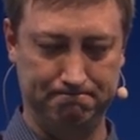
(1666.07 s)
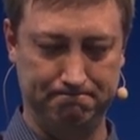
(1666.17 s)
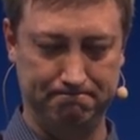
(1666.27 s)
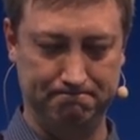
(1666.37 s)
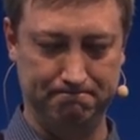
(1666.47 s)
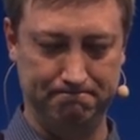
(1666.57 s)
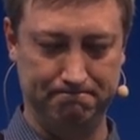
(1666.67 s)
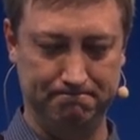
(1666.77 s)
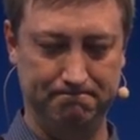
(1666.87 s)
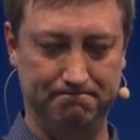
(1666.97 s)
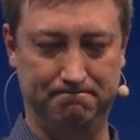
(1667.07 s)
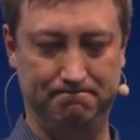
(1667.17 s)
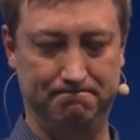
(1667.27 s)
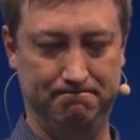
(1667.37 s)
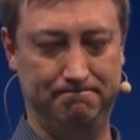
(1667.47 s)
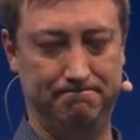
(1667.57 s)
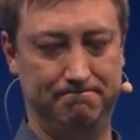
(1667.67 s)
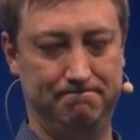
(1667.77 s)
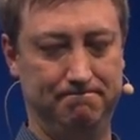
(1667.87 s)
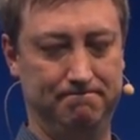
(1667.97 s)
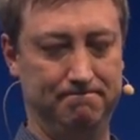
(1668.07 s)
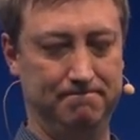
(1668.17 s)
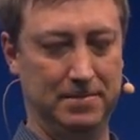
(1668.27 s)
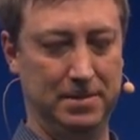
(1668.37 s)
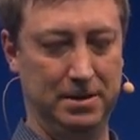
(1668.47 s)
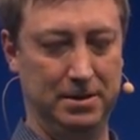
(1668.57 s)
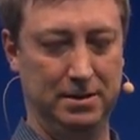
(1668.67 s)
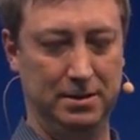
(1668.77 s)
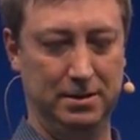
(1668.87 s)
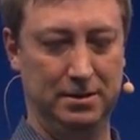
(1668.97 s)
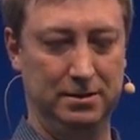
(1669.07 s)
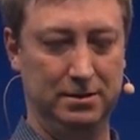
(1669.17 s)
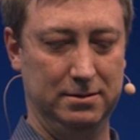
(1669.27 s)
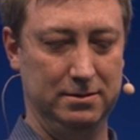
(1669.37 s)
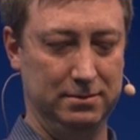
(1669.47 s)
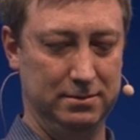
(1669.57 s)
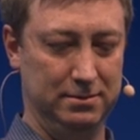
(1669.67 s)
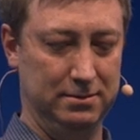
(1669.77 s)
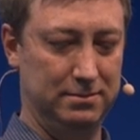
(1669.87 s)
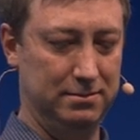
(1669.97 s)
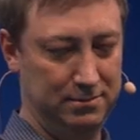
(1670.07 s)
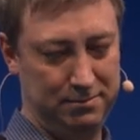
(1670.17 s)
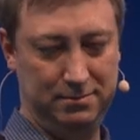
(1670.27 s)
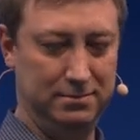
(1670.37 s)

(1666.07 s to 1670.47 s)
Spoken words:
No one is speaking in this clip.